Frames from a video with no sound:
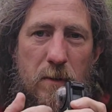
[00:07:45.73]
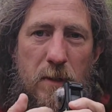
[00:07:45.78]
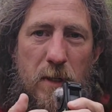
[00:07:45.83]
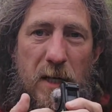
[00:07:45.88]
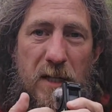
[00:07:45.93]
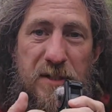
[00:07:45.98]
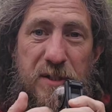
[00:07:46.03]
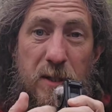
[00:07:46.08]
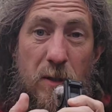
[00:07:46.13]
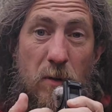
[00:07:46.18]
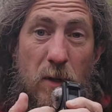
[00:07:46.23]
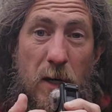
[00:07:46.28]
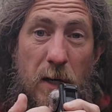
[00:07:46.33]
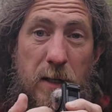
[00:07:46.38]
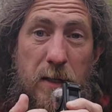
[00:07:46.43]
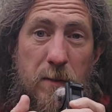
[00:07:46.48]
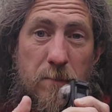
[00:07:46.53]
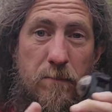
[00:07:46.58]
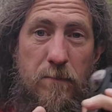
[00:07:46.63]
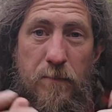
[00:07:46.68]
I still
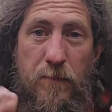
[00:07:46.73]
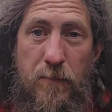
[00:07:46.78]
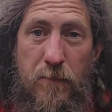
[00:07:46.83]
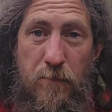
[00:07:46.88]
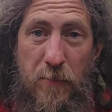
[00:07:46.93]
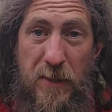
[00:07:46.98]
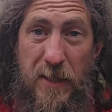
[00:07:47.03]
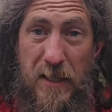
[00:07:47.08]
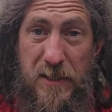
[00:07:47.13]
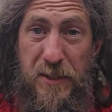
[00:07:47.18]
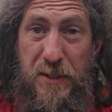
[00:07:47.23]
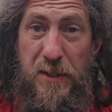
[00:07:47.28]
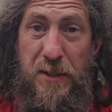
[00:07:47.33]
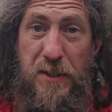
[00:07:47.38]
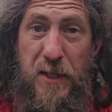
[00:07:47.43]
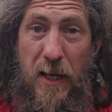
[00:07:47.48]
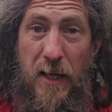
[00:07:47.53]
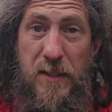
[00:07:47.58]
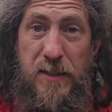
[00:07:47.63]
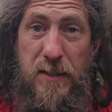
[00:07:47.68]
like them. But that's the
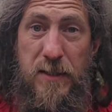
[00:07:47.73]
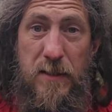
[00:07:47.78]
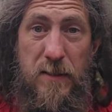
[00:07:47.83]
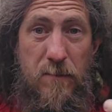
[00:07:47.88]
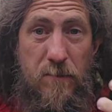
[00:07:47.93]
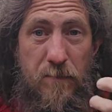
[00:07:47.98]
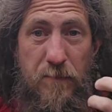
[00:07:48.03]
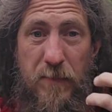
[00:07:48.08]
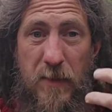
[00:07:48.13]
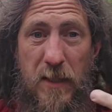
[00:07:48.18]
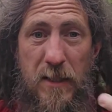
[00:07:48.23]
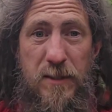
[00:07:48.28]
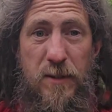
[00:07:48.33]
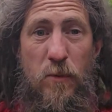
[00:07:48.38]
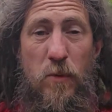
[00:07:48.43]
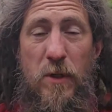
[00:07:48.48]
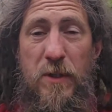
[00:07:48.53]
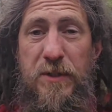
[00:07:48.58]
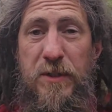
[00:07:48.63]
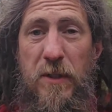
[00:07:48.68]
test. Is it
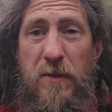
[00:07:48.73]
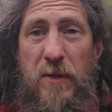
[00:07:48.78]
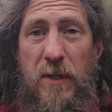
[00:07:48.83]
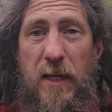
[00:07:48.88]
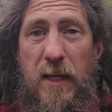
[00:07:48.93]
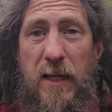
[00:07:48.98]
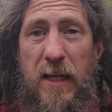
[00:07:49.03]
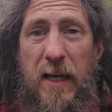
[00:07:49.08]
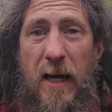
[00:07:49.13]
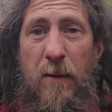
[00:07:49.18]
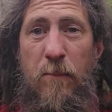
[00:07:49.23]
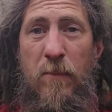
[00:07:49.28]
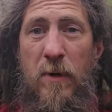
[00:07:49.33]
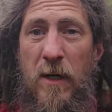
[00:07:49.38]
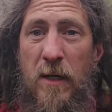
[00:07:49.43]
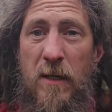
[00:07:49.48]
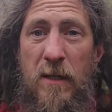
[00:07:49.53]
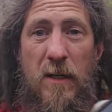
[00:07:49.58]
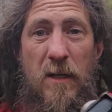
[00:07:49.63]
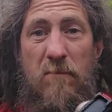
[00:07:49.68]
worth doing it in
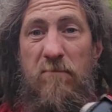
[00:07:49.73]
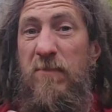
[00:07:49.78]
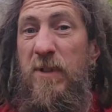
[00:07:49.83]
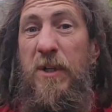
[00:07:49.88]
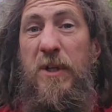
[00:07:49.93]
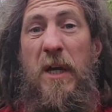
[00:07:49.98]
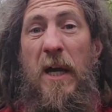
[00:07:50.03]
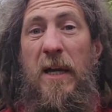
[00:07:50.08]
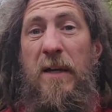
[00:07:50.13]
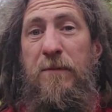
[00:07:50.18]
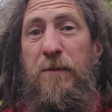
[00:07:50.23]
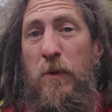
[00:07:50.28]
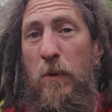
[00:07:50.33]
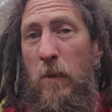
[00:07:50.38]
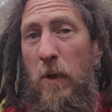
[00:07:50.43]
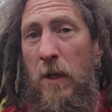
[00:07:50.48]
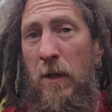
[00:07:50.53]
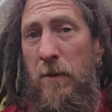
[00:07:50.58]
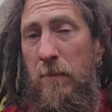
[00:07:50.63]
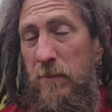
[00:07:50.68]
camera? You can if you
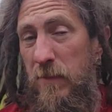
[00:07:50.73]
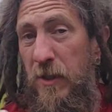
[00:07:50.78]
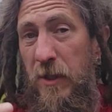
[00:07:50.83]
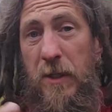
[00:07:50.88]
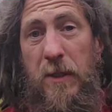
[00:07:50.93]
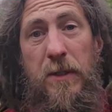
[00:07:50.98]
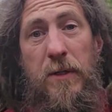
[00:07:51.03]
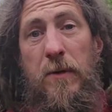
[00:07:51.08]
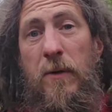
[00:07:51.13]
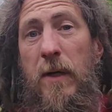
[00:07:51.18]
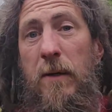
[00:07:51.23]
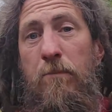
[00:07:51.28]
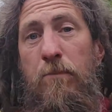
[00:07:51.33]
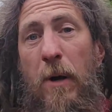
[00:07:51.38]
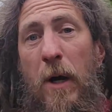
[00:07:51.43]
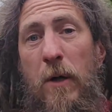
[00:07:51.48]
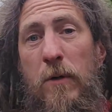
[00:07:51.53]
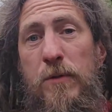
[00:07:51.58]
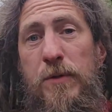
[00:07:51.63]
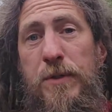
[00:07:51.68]
want. You can do it in
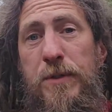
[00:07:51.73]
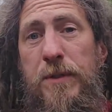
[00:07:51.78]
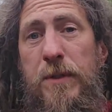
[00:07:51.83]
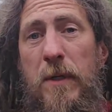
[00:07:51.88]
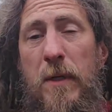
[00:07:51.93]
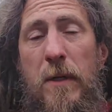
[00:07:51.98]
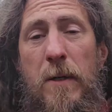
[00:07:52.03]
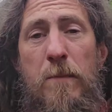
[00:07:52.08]
post.